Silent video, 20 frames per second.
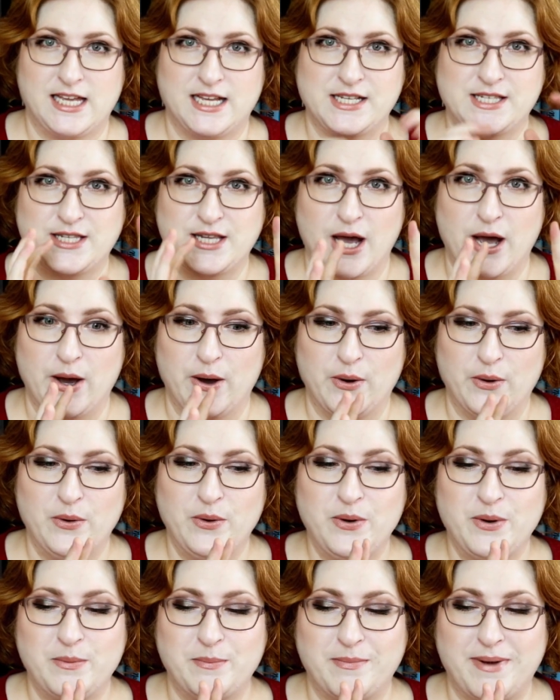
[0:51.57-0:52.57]

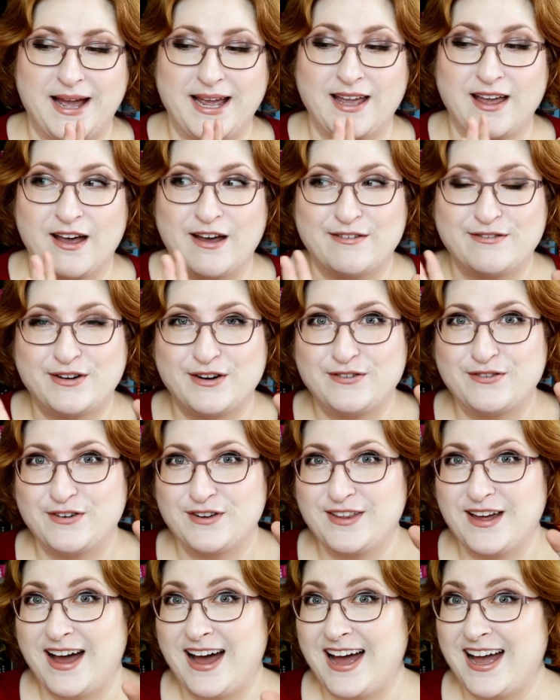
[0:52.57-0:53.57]
So, my cover
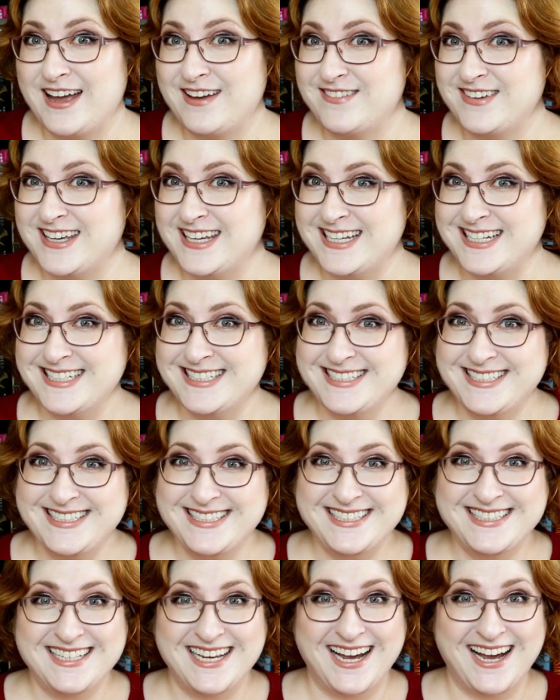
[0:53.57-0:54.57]
for The
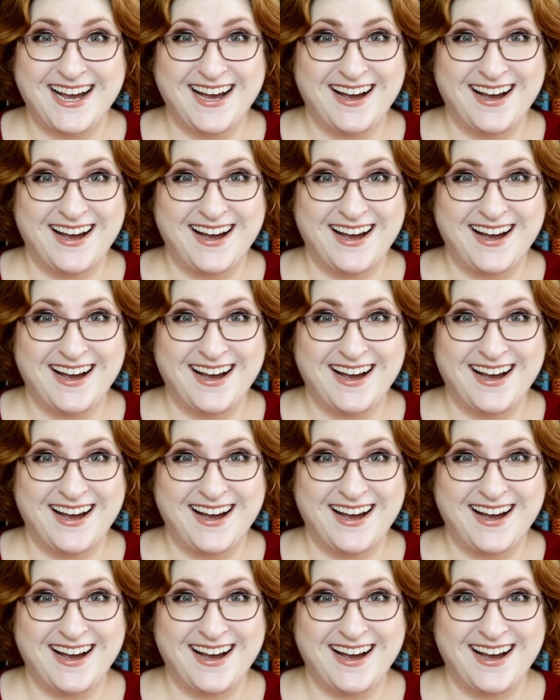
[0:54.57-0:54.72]
Ivies.